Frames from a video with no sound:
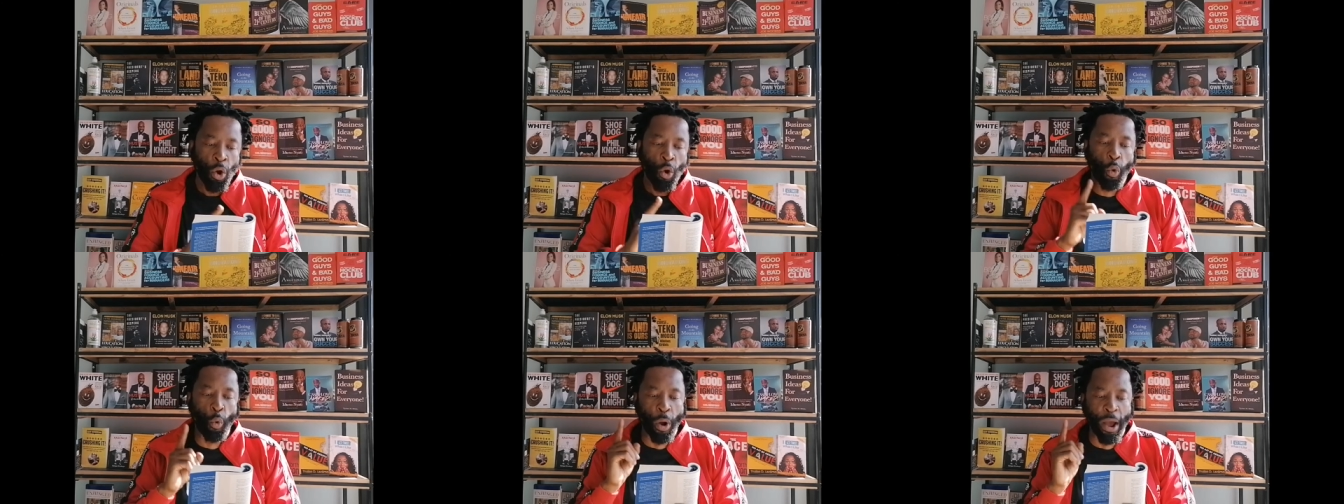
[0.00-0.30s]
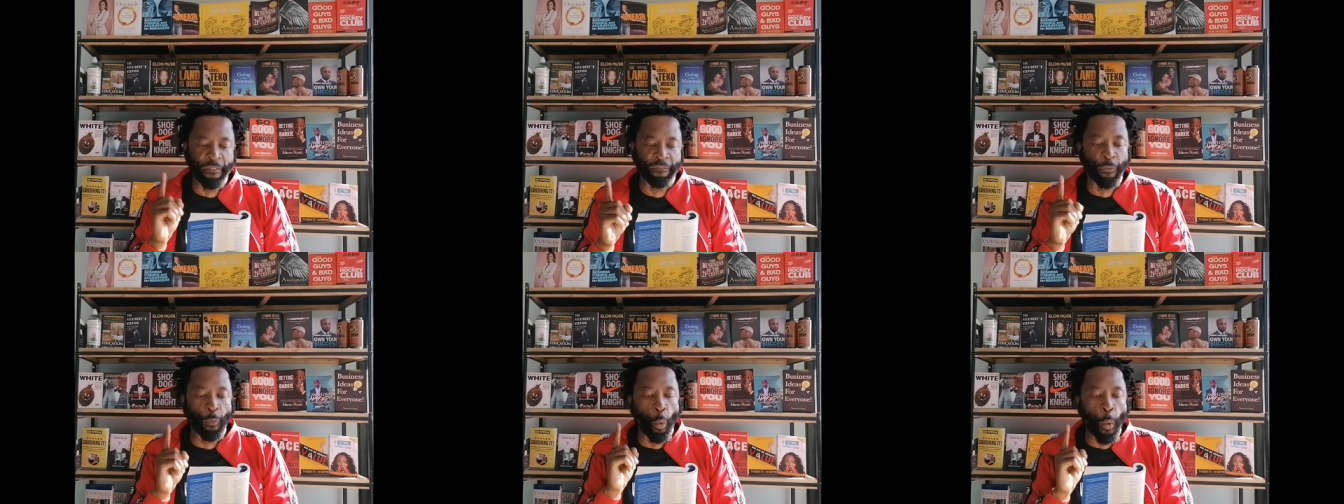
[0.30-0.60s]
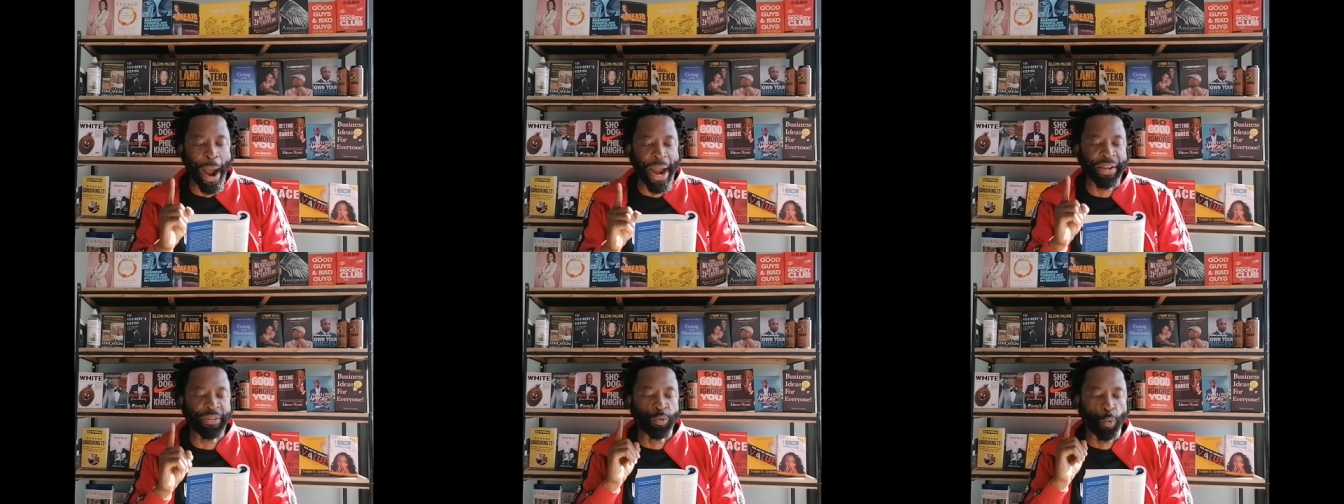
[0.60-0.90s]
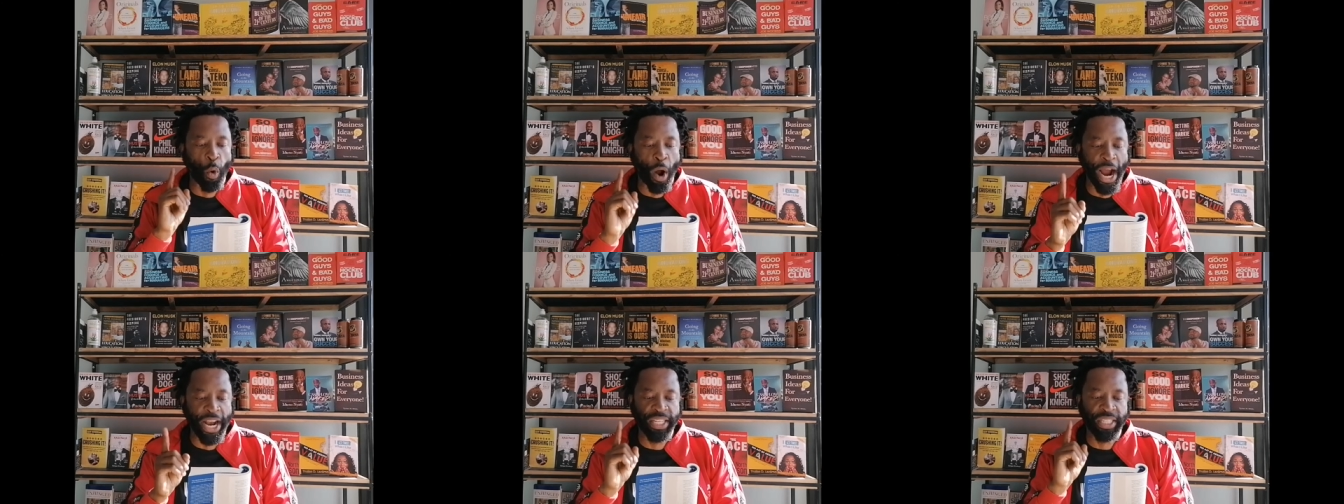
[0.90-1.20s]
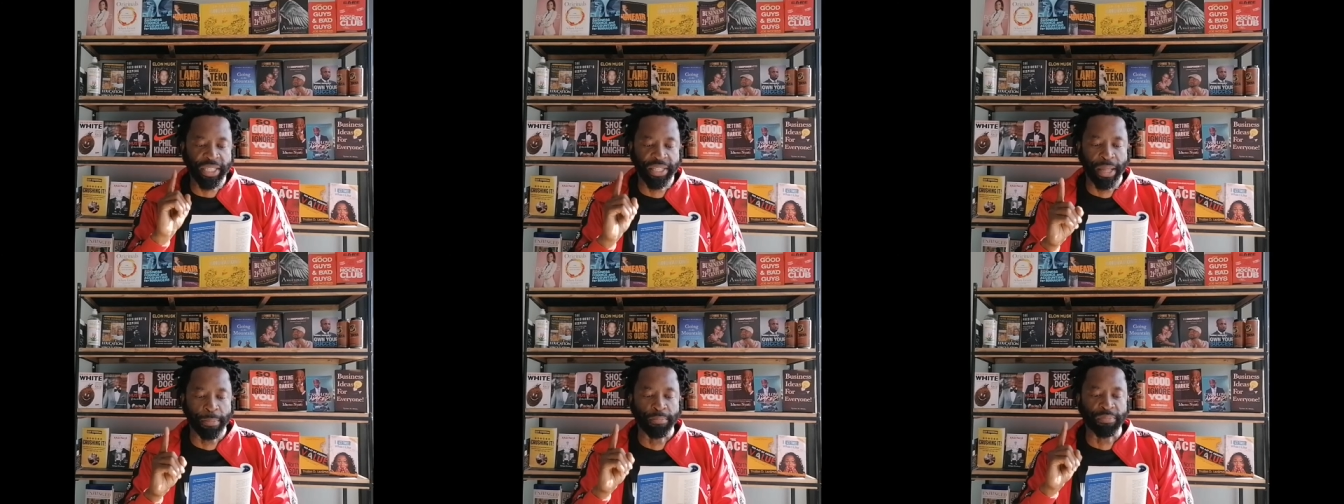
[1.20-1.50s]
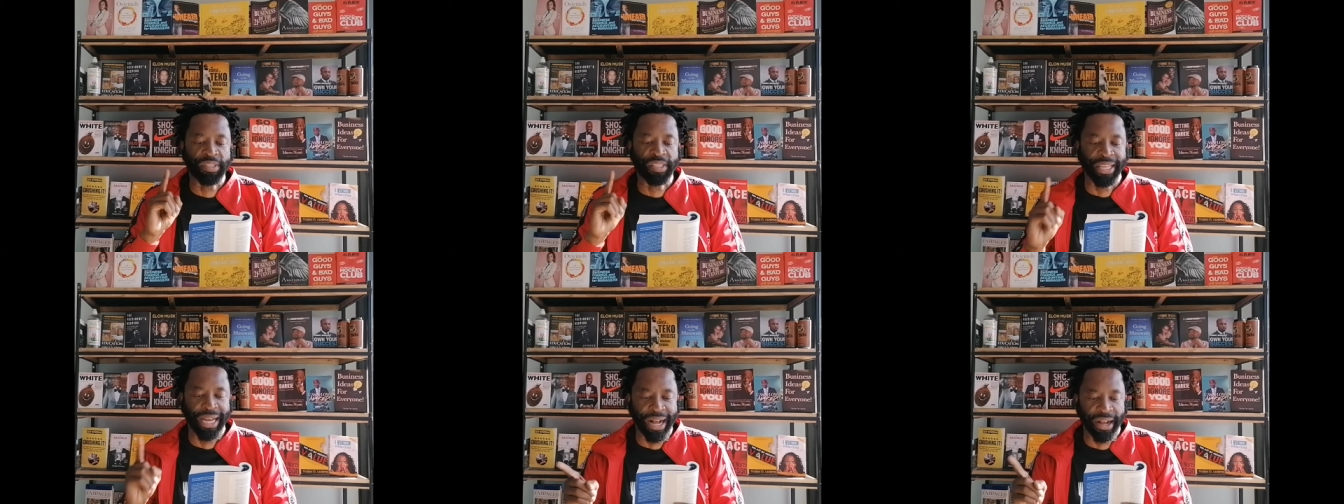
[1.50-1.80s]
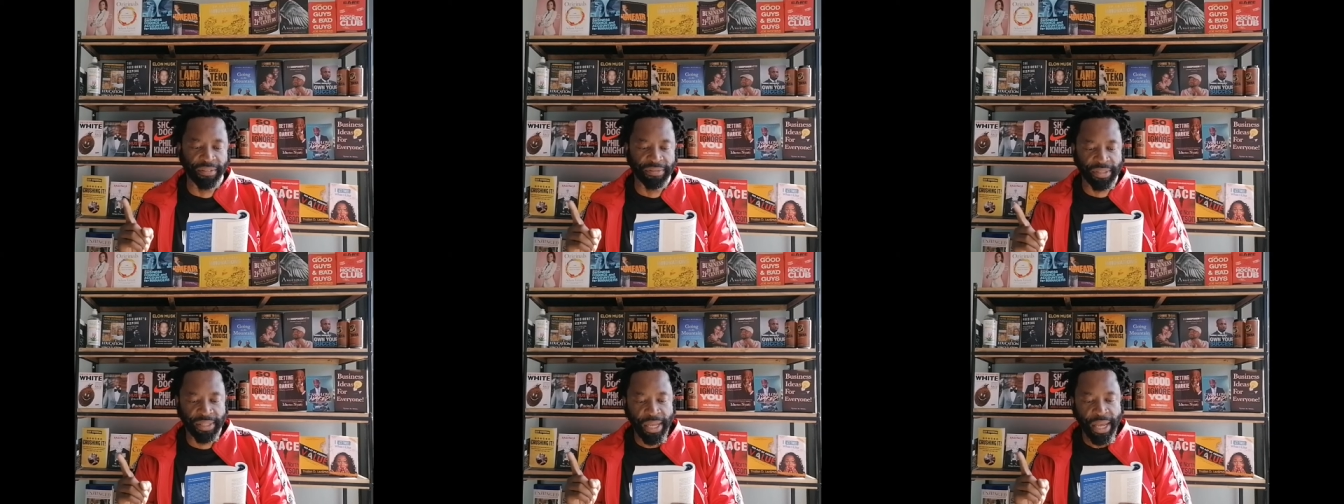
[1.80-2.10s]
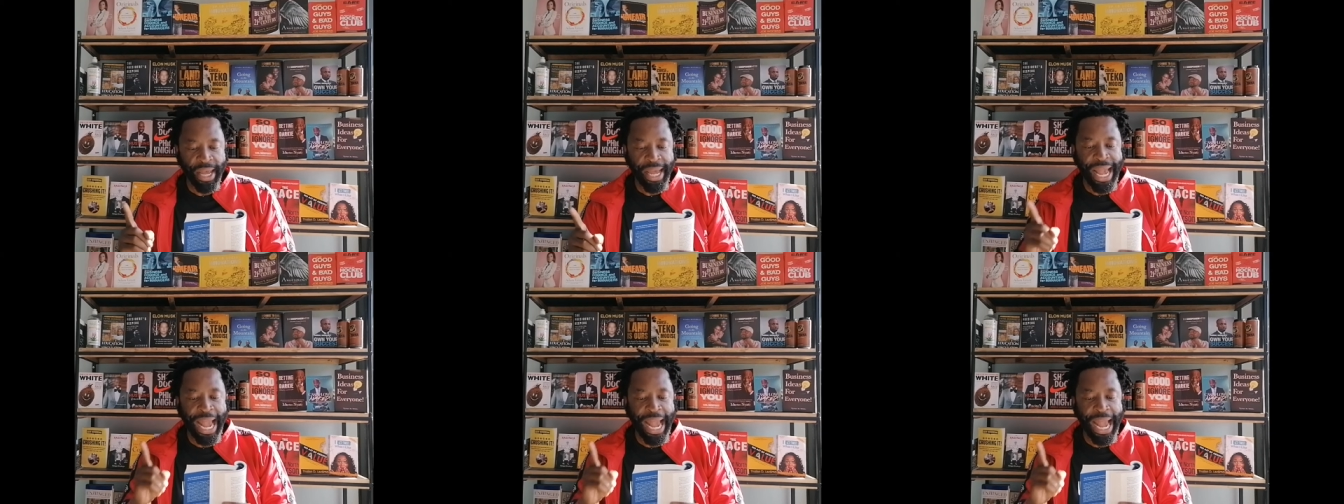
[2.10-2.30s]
who have whitewashed themselves